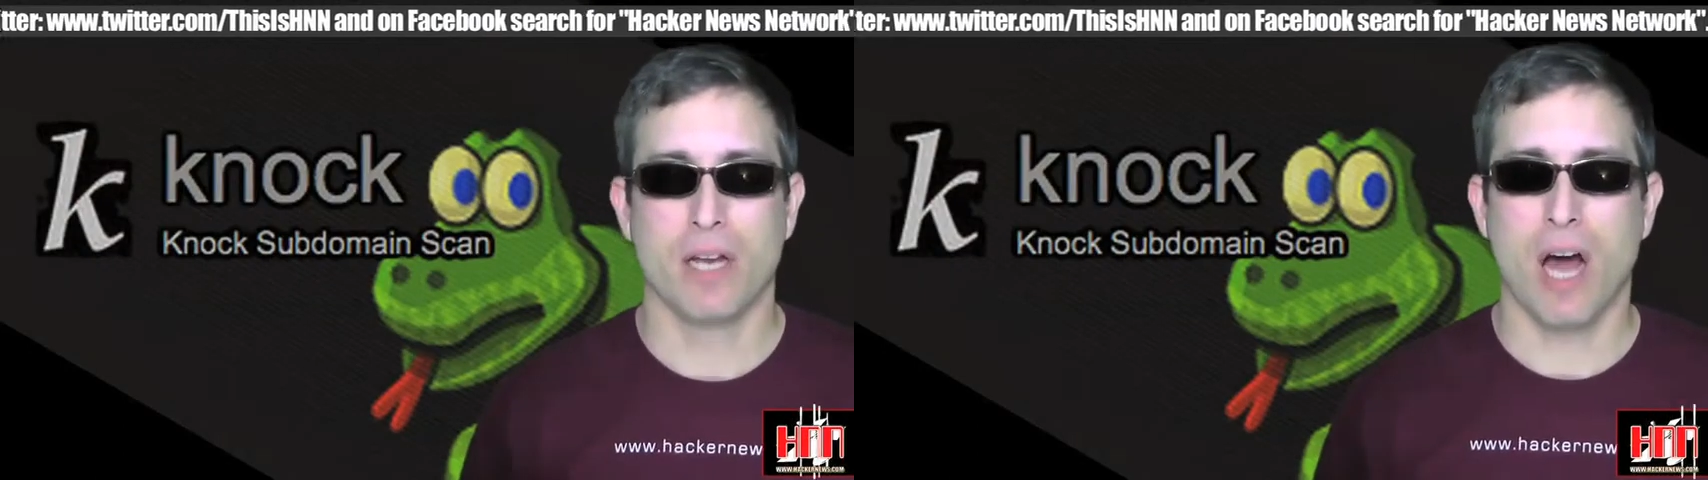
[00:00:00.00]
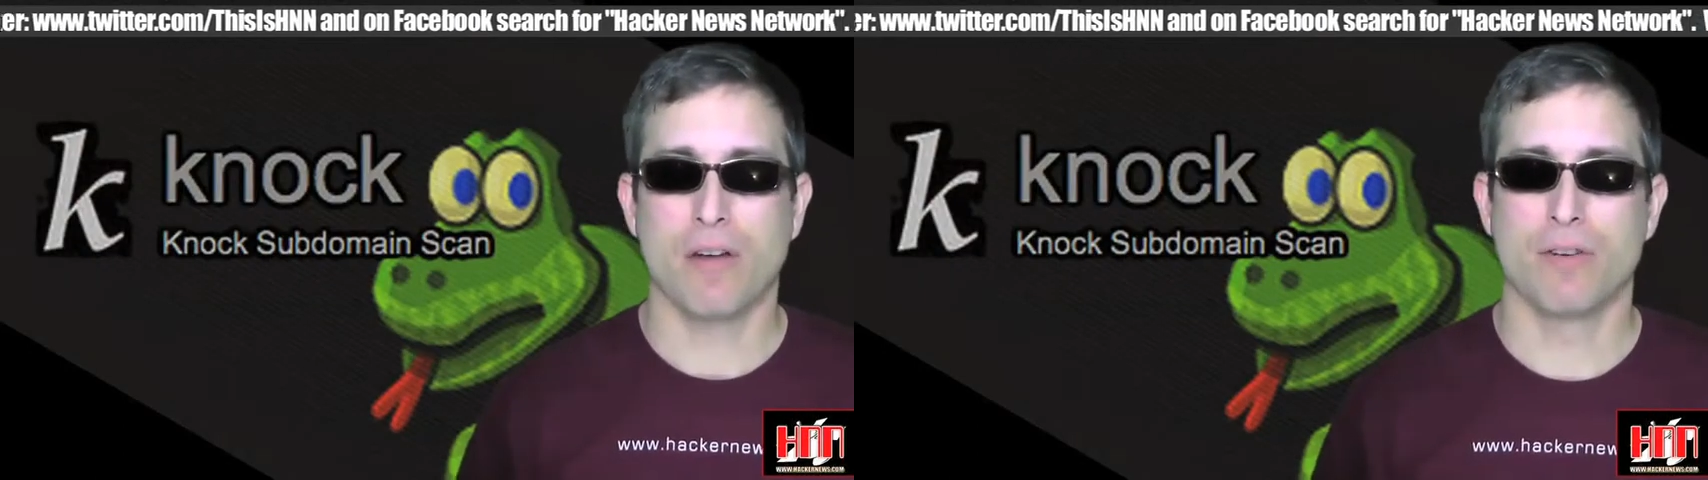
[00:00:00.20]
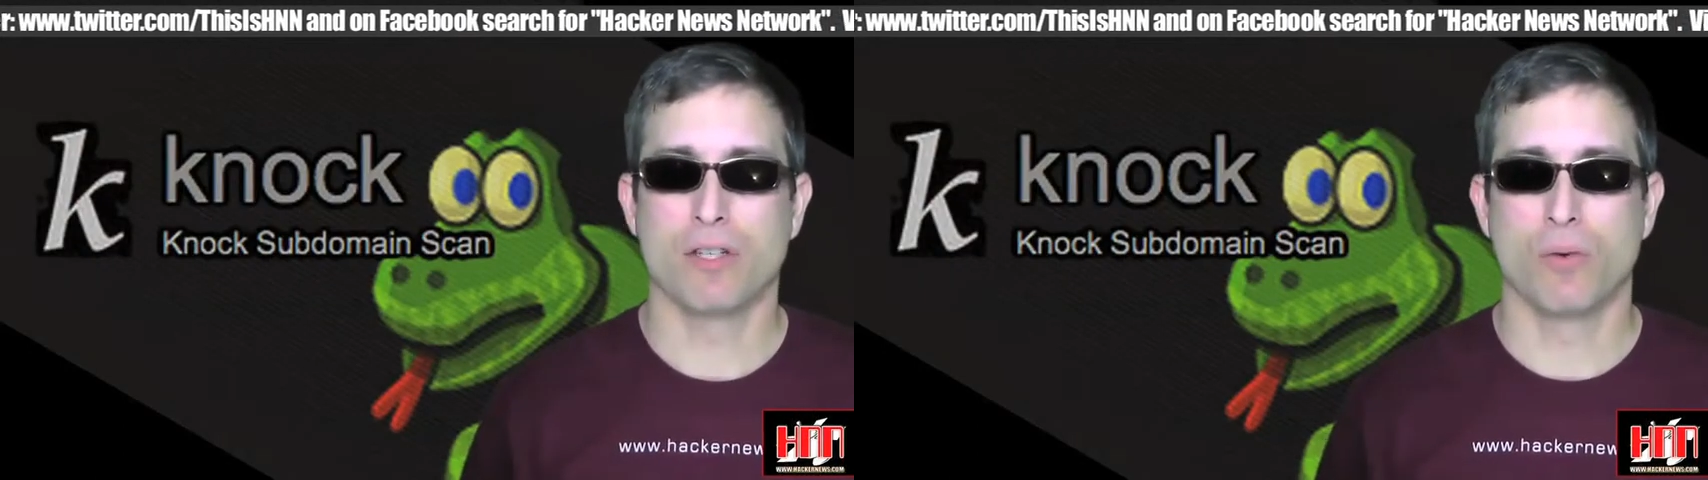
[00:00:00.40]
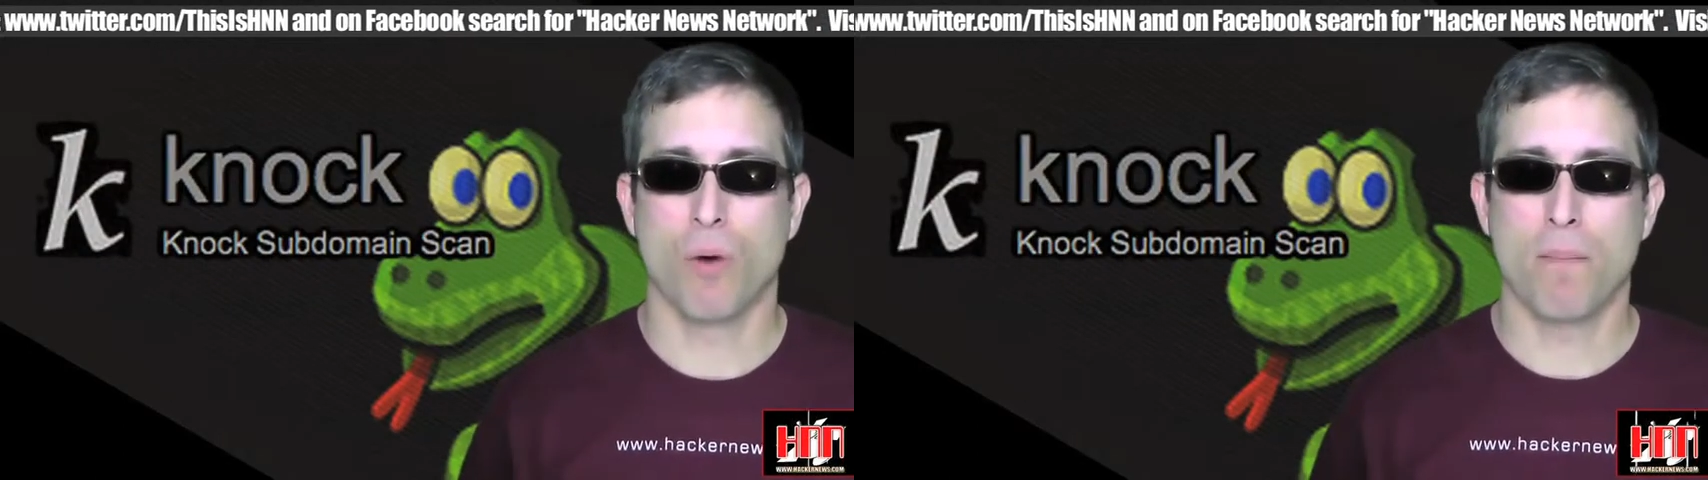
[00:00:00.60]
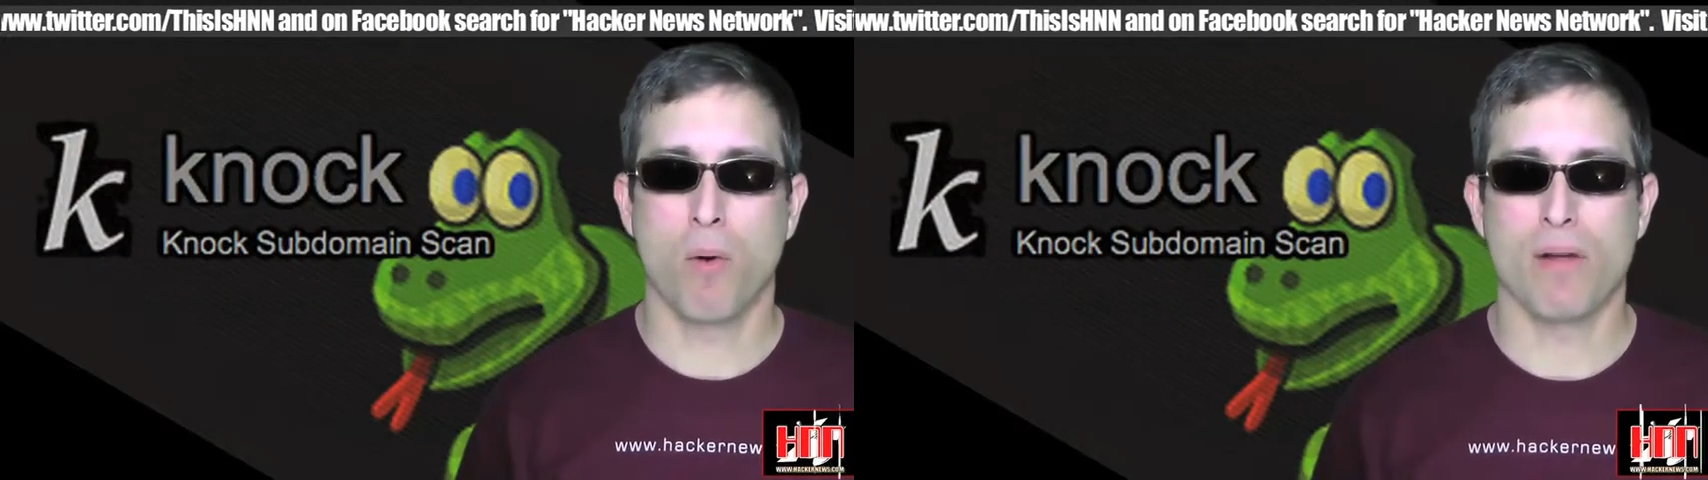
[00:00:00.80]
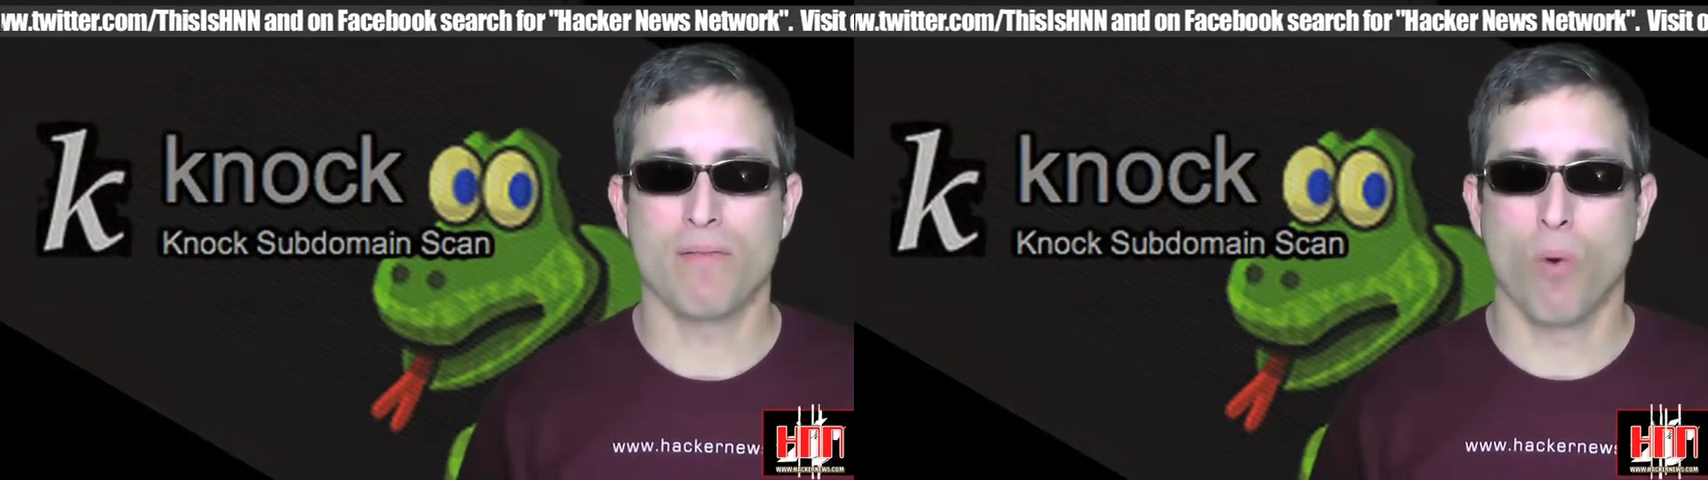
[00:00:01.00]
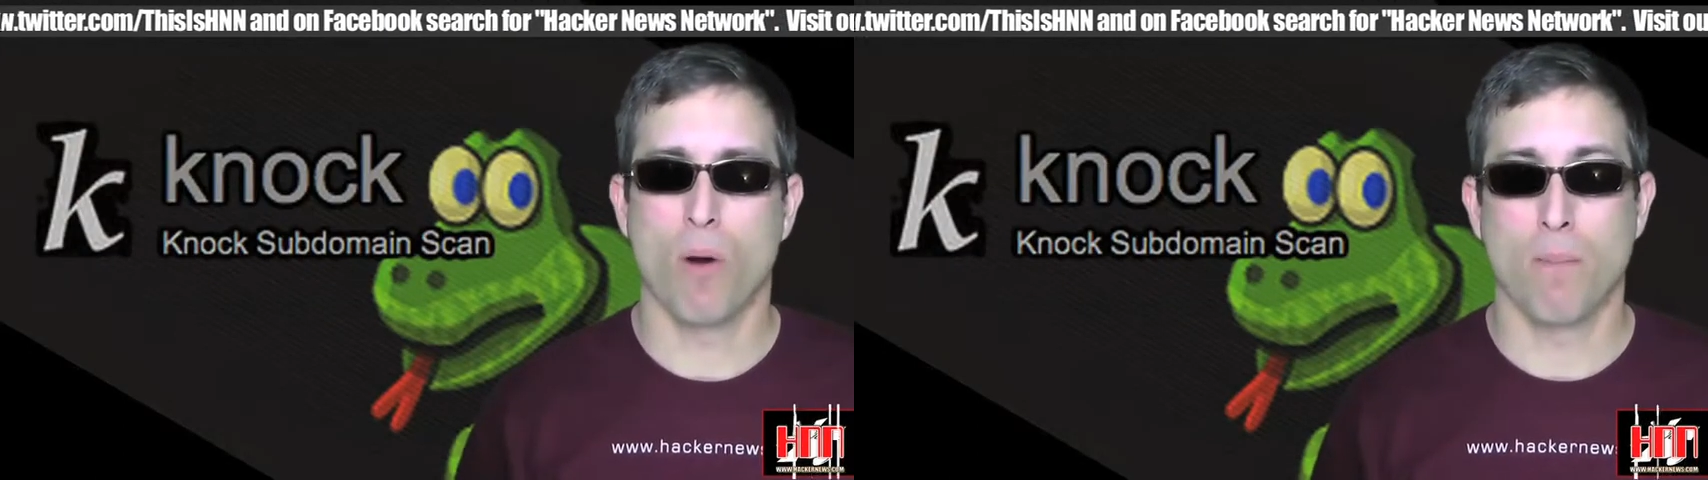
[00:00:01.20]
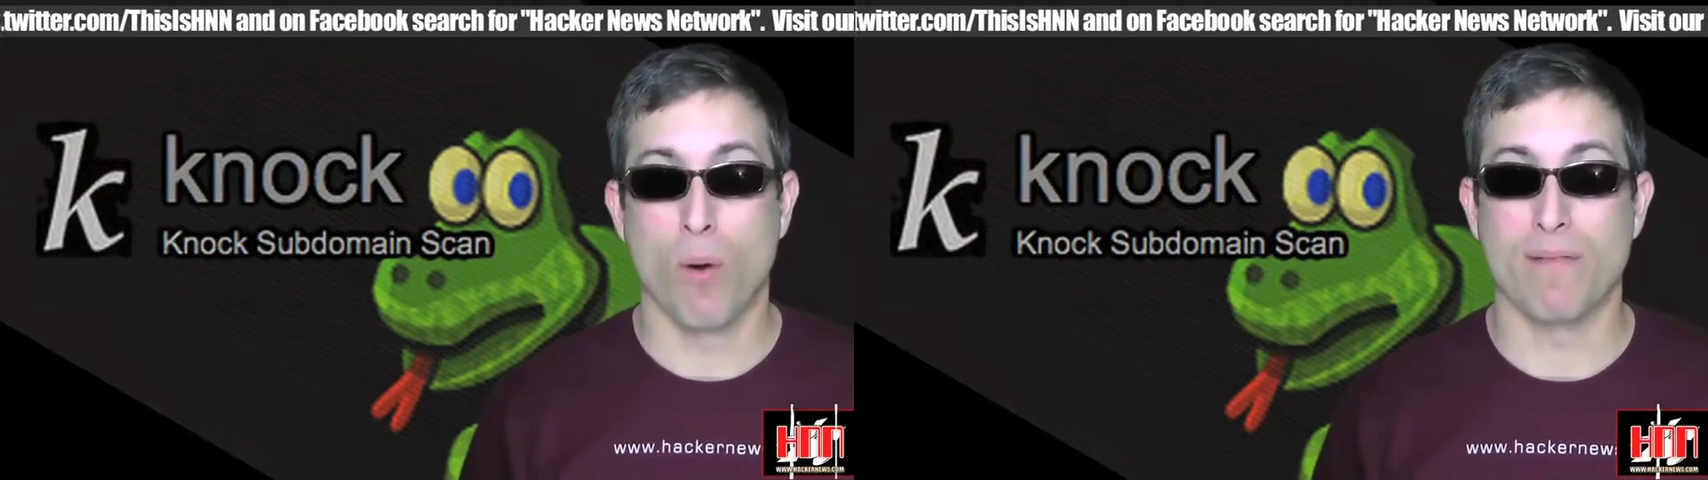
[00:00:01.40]
Knock version
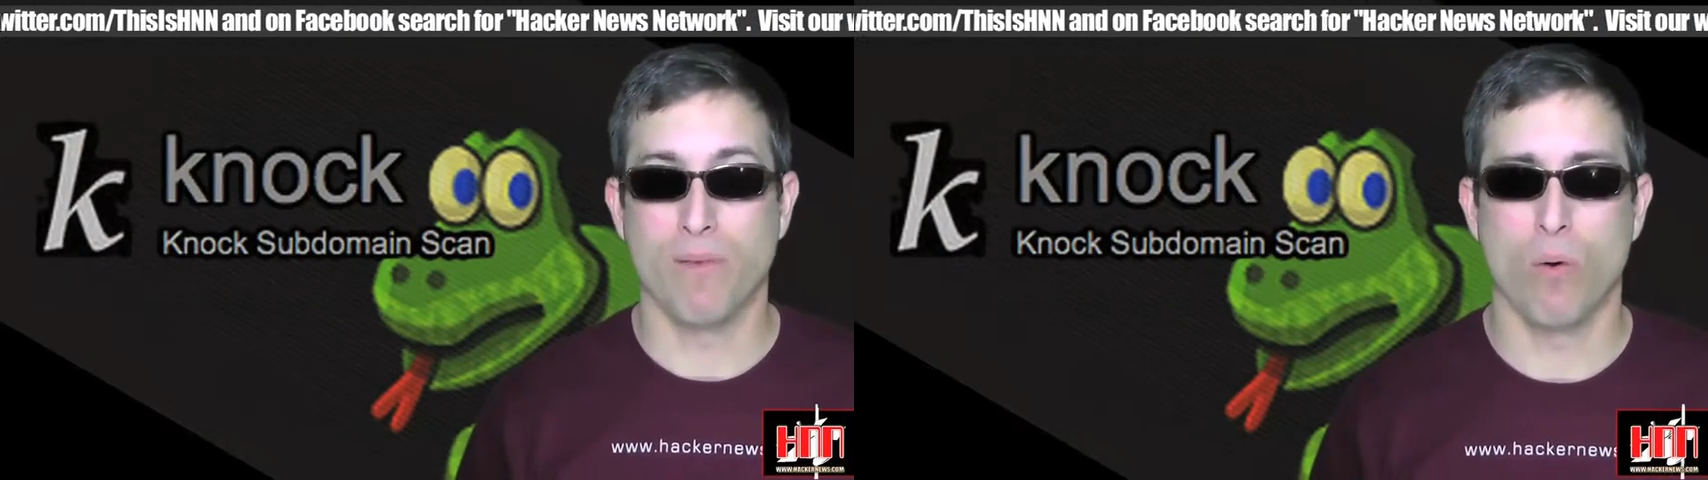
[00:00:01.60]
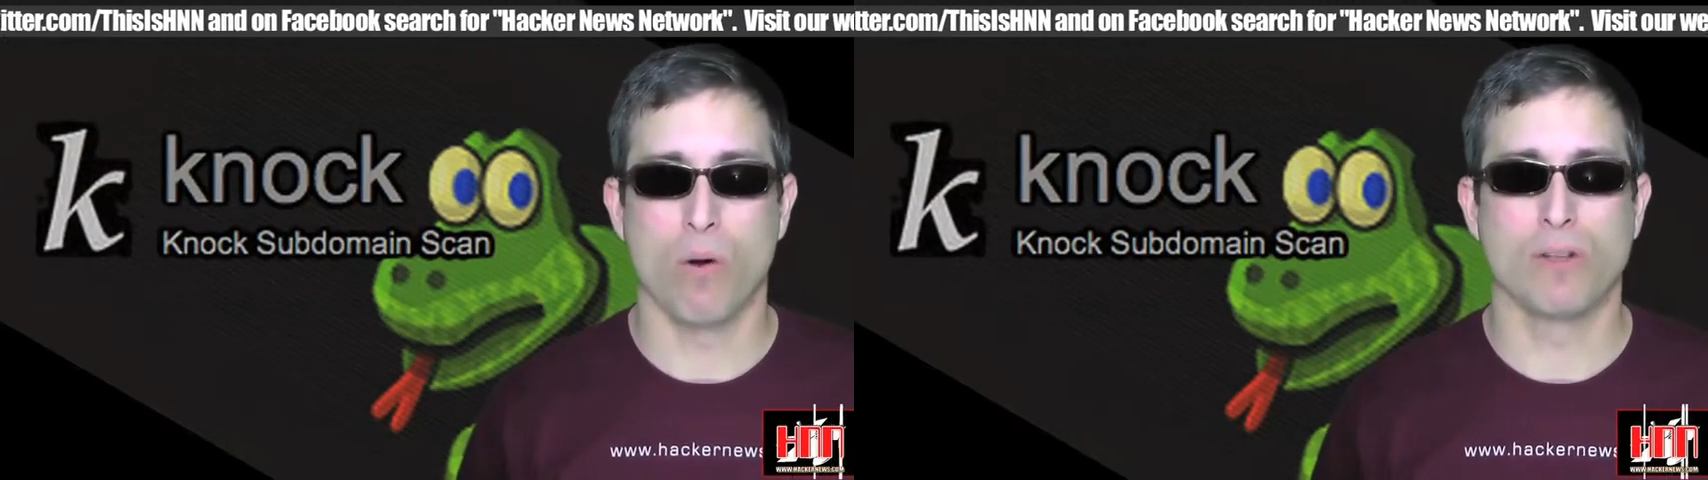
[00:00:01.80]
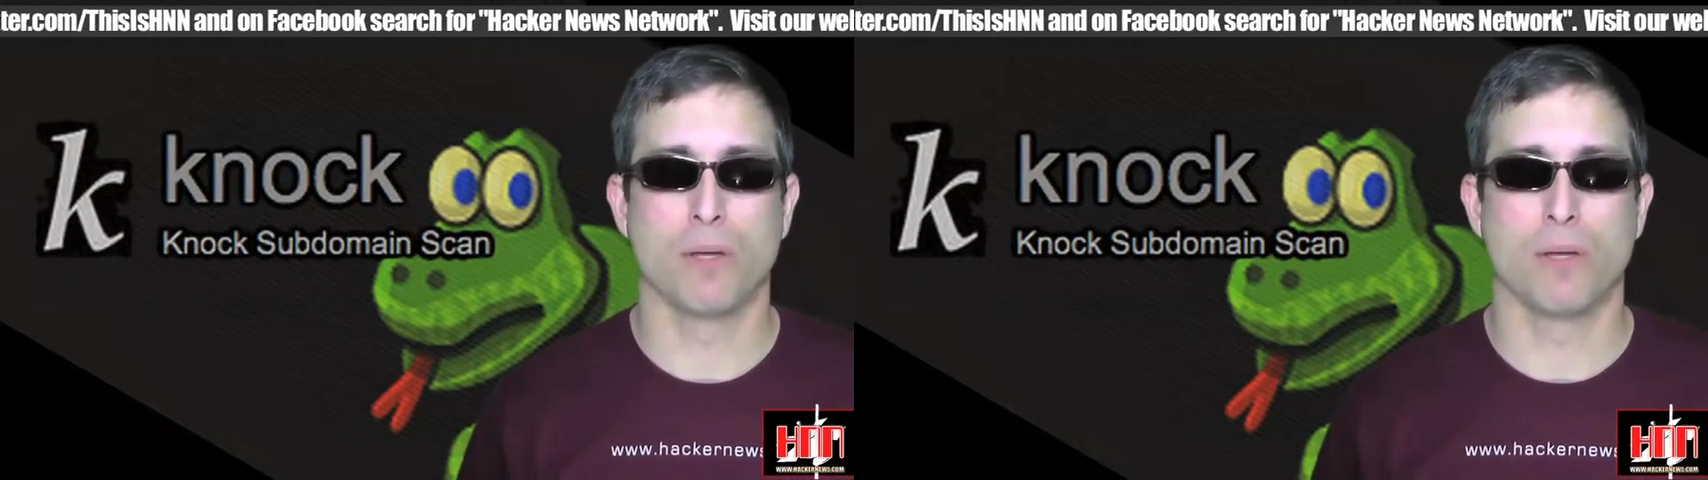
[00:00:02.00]
1.4.4 is